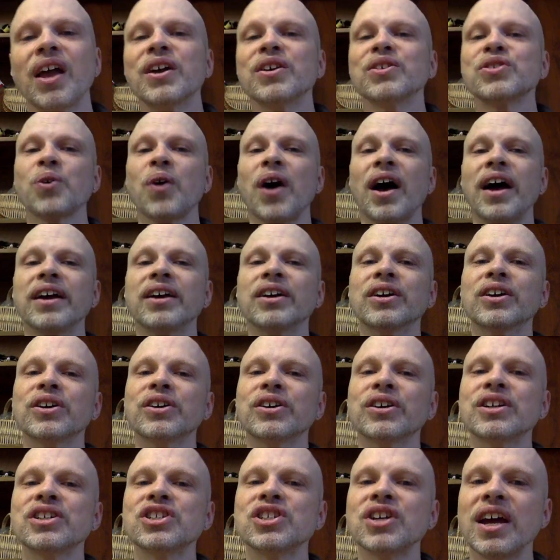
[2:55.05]
So I
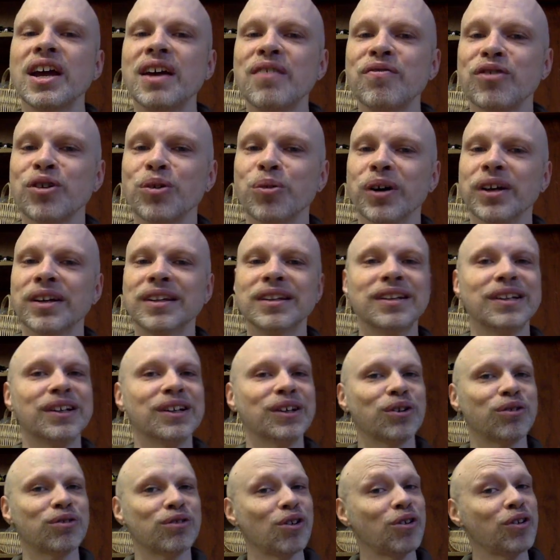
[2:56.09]
encourage everyone,
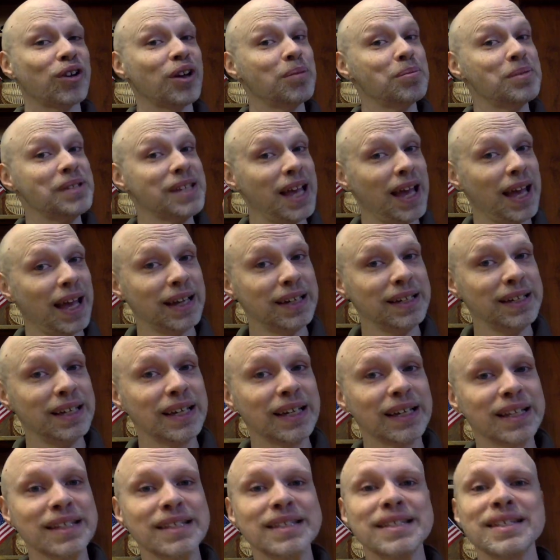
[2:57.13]
grown-ups and
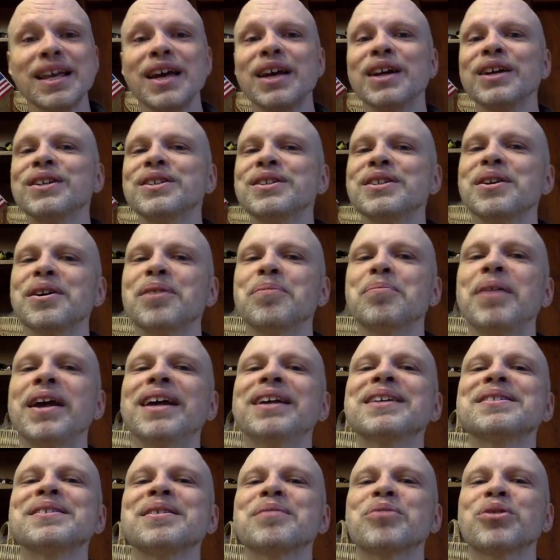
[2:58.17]
kids, to
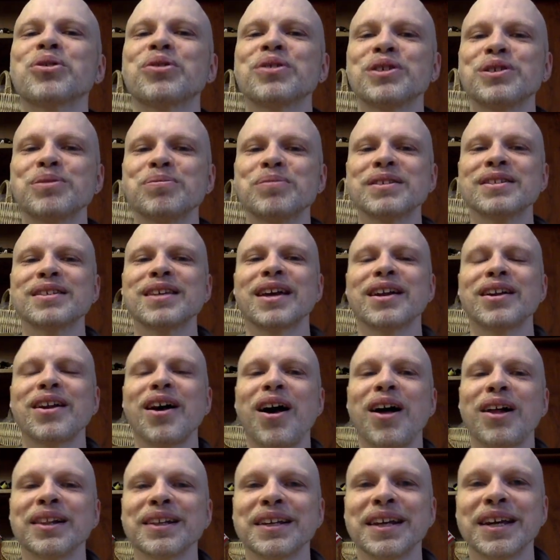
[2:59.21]
make some Christmas and
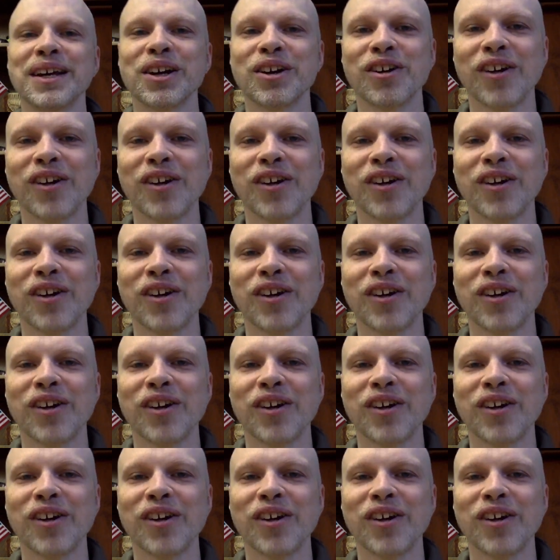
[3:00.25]
holiday